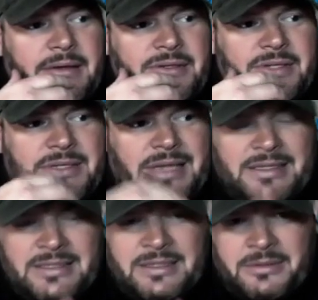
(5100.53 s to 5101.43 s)
It's just
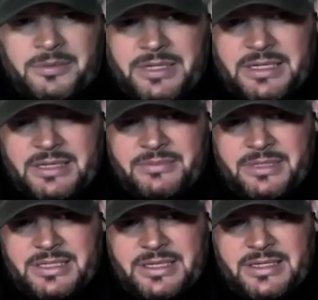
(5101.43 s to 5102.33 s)
asking them to play to empty
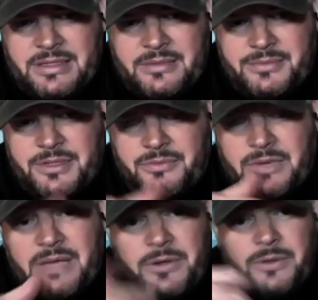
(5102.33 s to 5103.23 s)
stadiums. But the
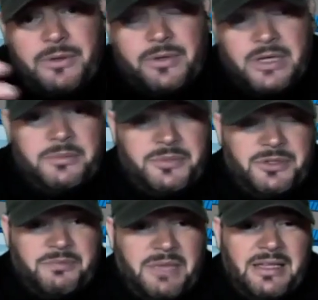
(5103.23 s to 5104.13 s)
revenue
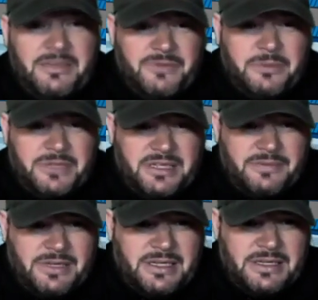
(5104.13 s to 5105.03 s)
comes mainly from the
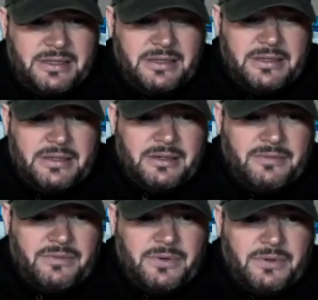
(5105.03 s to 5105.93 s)
TV
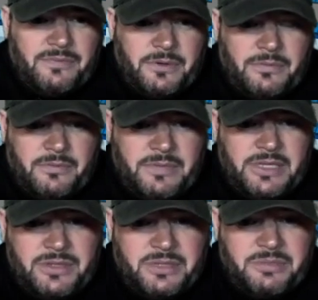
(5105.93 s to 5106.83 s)
for
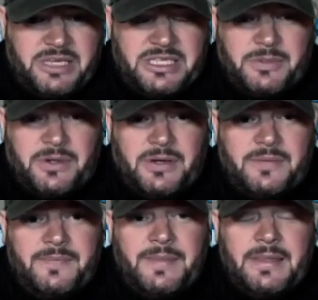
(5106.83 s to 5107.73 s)
Major League
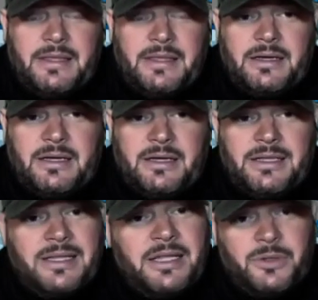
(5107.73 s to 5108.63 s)
Baseball. And
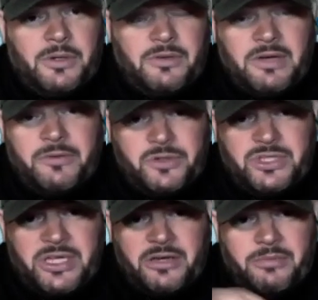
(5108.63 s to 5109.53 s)
then they do a revenue
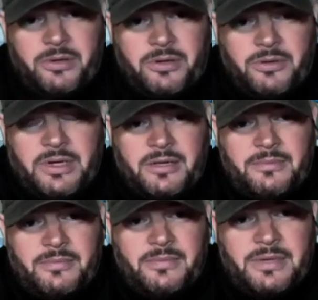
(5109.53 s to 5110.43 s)
sharing
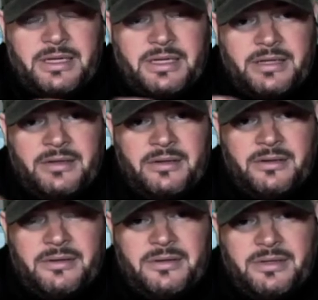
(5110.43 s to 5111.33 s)
program, and
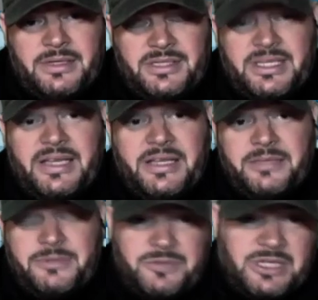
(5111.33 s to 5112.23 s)
the
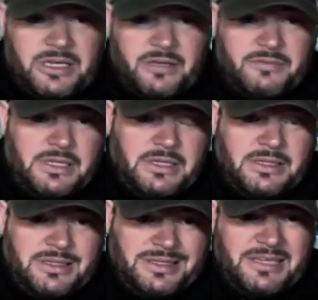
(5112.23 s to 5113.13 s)
stadiums themselves,
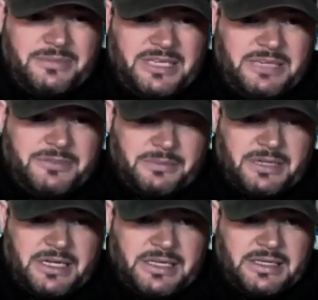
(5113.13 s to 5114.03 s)
the team keeps the
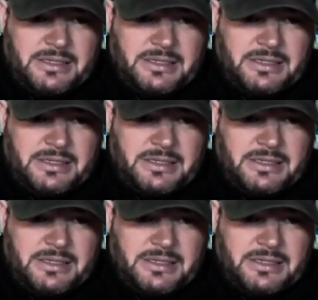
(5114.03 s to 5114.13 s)
money